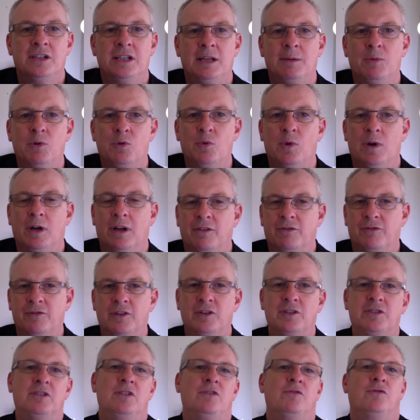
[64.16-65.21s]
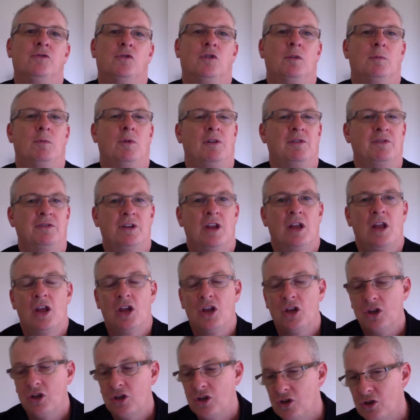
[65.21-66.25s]
number one, first and foremost,
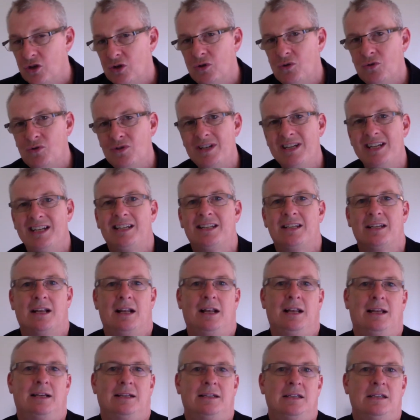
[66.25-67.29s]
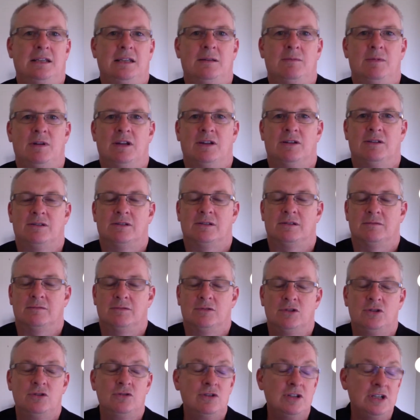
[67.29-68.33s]
you need to collect emails.
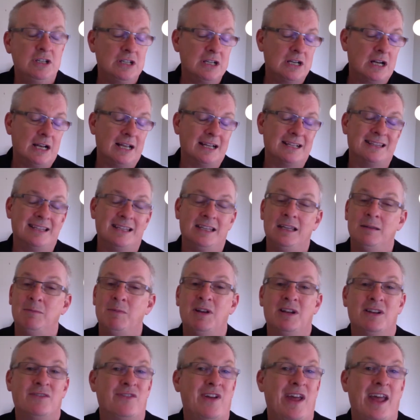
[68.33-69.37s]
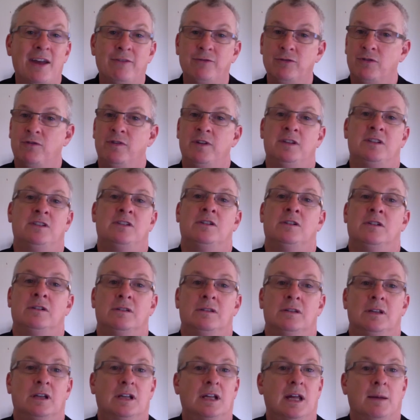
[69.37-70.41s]
You need to collect the email of every visitor
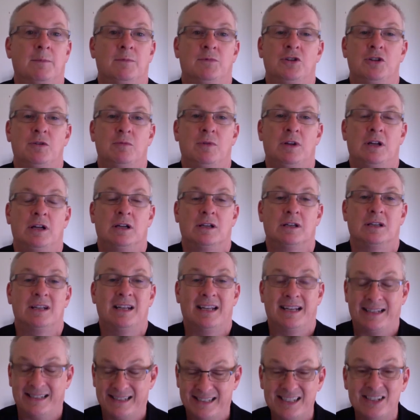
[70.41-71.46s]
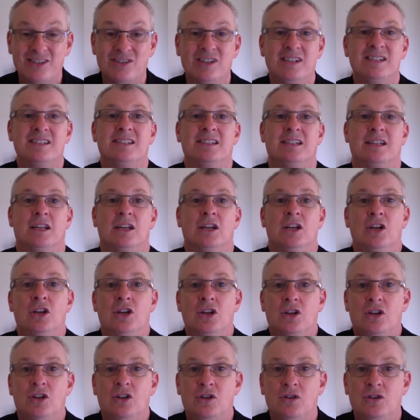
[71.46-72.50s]
that comes to your blog. Like seriously,
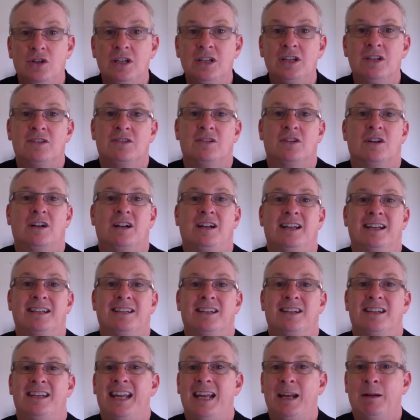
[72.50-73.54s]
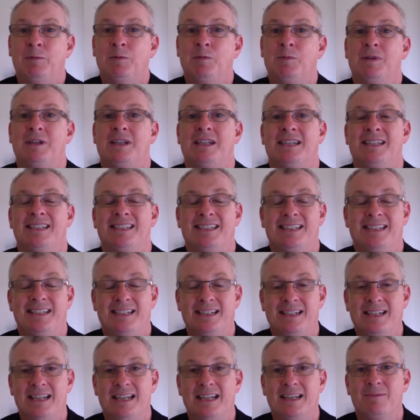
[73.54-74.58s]
you need to start collecting names because
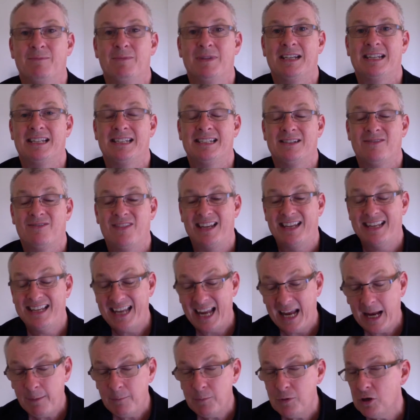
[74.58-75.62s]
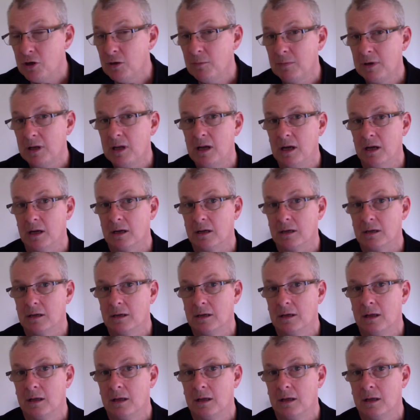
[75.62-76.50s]
if they came to your blog,